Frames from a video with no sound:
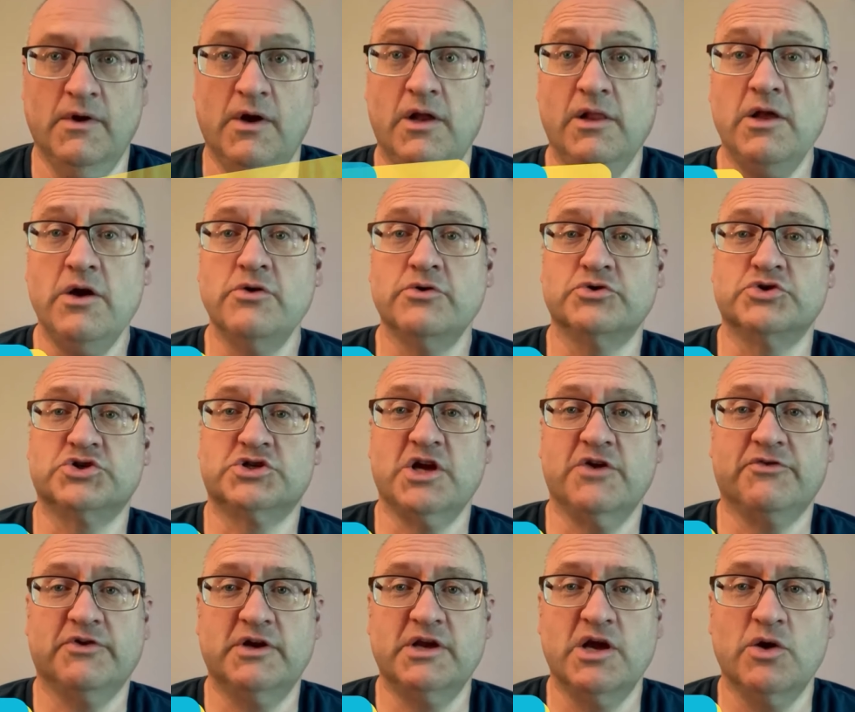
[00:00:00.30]
Hello,
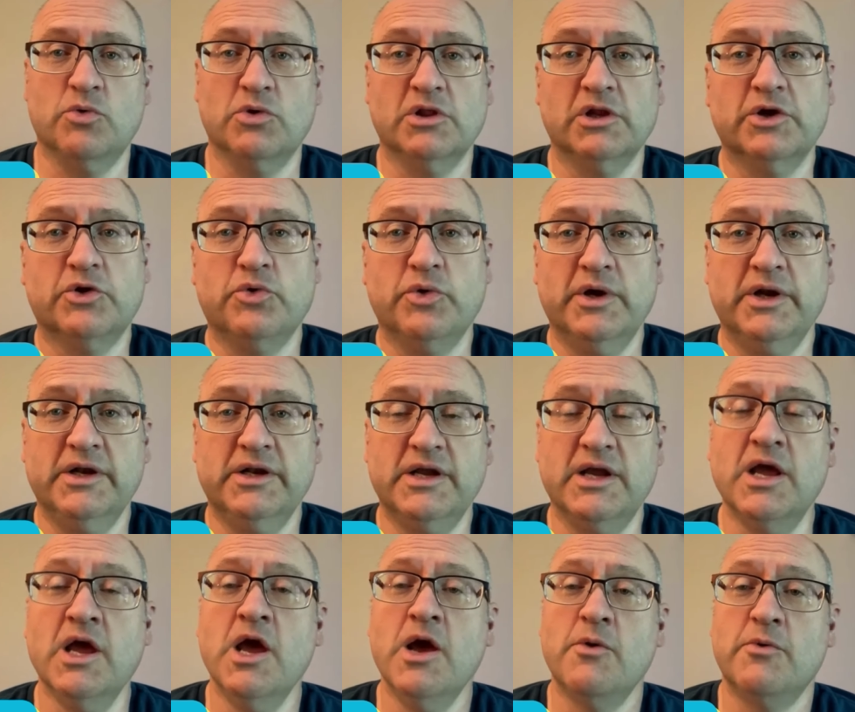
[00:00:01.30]
Stephan here with
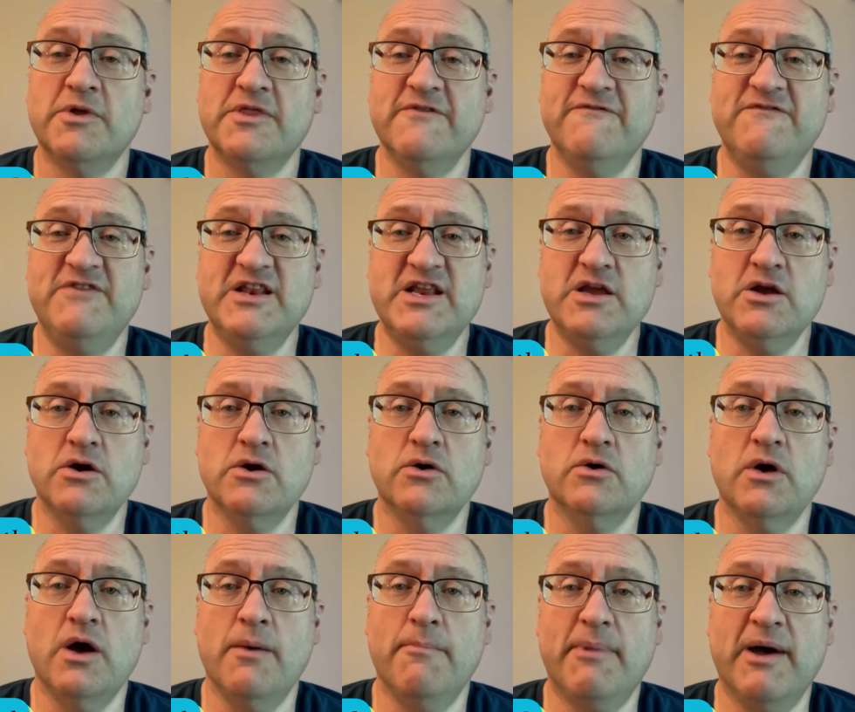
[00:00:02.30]
Loquidity with a
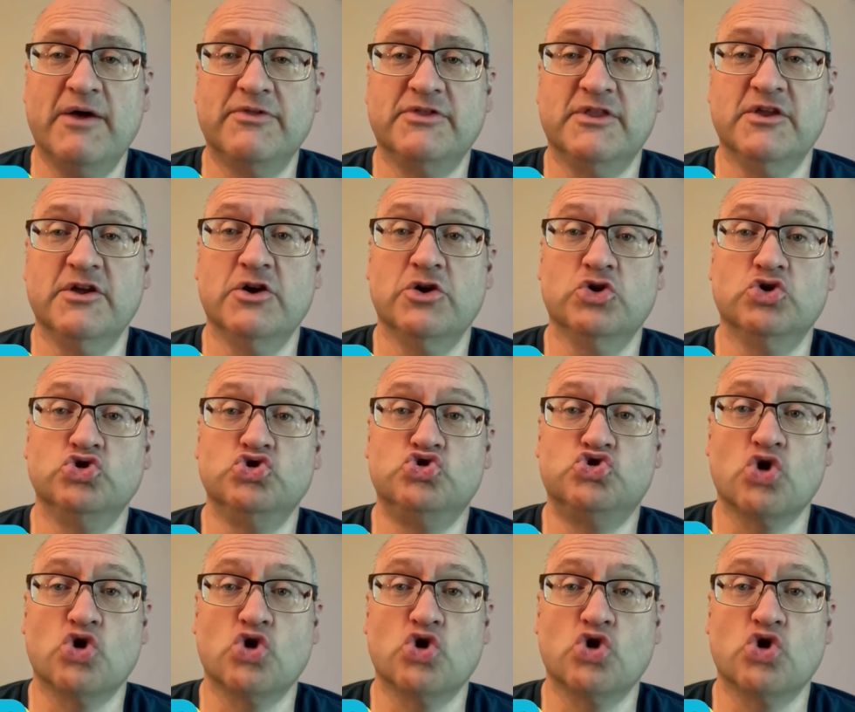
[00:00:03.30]
video about the